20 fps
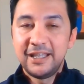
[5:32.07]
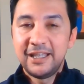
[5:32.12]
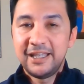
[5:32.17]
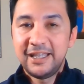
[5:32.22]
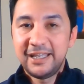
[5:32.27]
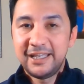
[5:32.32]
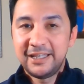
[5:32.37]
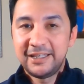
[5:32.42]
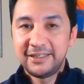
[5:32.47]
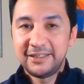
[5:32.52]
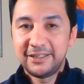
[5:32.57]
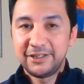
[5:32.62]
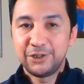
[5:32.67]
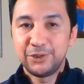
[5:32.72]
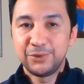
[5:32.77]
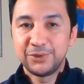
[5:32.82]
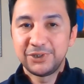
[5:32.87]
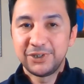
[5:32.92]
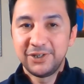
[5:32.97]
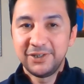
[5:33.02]
and it
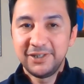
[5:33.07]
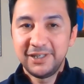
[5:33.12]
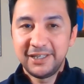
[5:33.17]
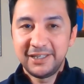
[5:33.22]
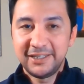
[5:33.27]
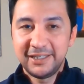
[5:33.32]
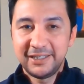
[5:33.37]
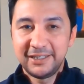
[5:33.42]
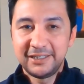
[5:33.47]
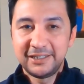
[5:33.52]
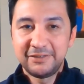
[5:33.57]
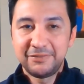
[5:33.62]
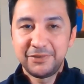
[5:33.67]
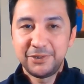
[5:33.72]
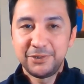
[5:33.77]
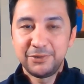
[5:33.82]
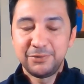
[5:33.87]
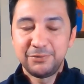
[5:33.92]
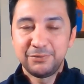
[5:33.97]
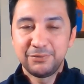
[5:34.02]
goes on like that if
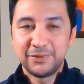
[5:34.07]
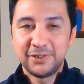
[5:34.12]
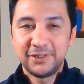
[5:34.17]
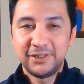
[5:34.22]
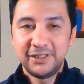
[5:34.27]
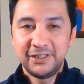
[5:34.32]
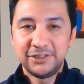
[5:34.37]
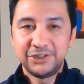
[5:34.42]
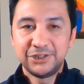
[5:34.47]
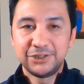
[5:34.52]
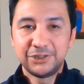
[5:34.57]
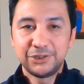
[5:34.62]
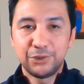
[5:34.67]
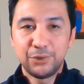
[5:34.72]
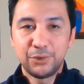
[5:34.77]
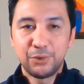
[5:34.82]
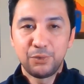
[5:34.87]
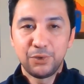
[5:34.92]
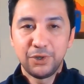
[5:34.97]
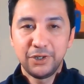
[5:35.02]
you really just
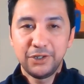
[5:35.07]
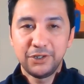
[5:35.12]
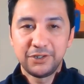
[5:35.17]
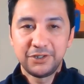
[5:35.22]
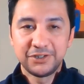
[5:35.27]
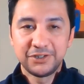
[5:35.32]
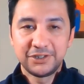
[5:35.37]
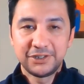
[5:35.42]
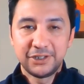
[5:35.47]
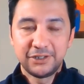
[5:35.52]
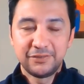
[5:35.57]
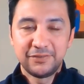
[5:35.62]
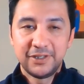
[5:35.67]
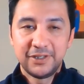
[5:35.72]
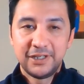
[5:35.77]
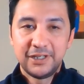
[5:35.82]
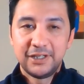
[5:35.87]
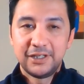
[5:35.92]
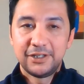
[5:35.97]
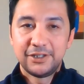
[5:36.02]
go to work on yourself.
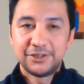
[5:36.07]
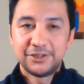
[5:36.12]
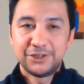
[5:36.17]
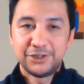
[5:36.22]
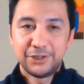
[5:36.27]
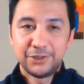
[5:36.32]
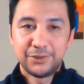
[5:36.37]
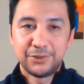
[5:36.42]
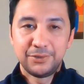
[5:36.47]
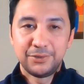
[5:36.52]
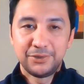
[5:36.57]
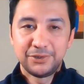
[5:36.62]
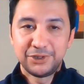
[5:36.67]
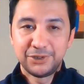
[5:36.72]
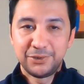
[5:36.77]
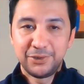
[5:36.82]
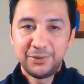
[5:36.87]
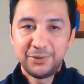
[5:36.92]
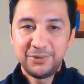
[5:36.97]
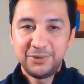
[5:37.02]
So
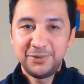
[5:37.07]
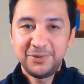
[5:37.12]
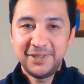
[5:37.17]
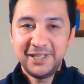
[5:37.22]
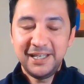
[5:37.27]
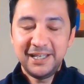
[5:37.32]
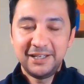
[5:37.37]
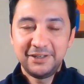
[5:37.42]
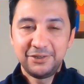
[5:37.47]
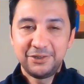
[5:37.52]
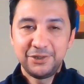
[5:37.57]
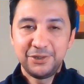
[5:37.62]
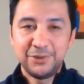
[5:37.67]
don't do that.